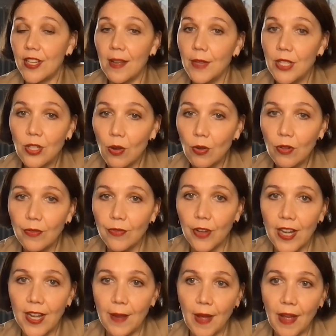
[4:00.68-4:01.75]
gave me total
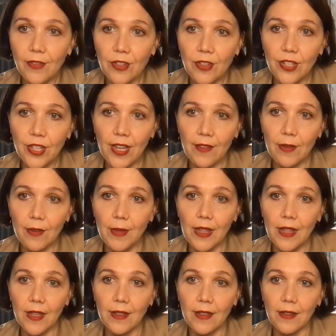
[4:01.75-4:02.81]
freedom after she'd given
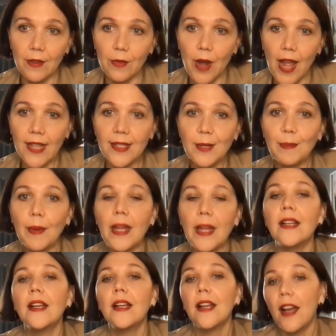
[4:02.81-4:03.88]
me the rights,
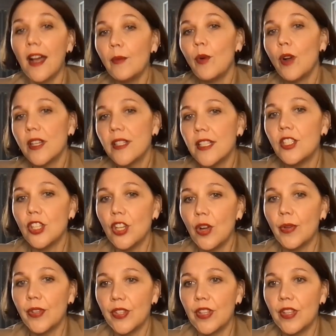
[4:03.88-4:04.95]
but I wanted to
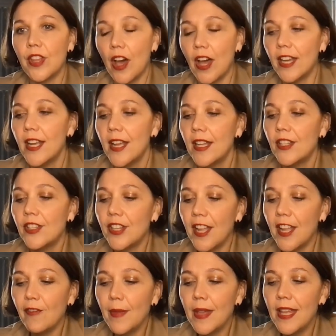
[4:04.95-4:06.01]
know what she thought. She
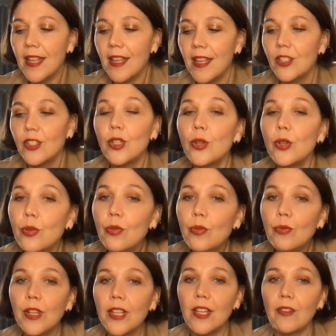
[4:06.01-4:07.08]
gave me
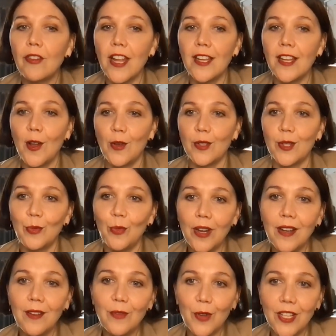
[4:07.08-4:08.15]
two really great notes,
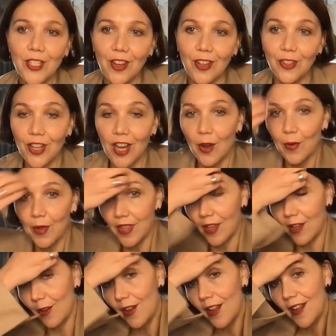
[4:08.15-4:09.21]
one of which I'll share with
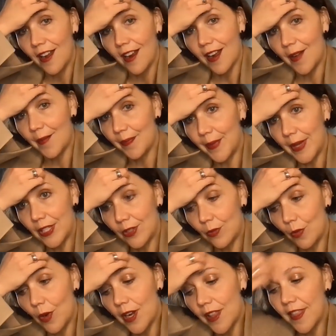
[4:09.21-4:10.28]
you. But
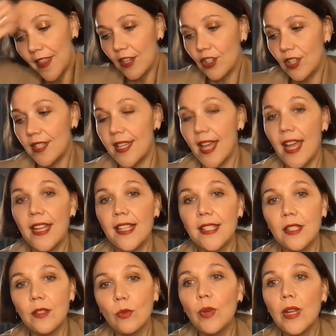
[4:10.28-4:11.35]
one of the things she said
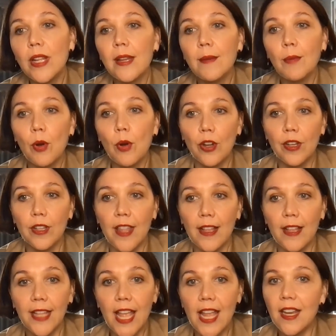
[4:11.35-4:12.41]
is, it's really important
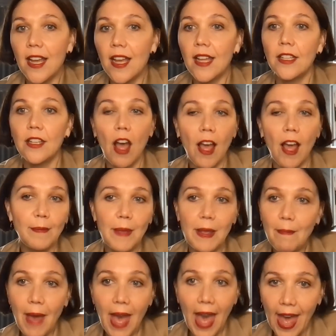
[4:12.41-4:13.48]
that Leda not
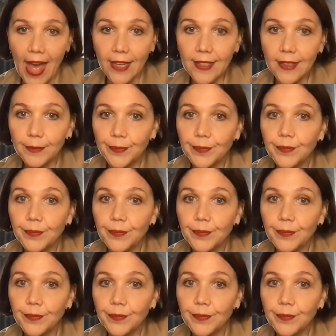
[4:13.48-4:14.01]
be mad.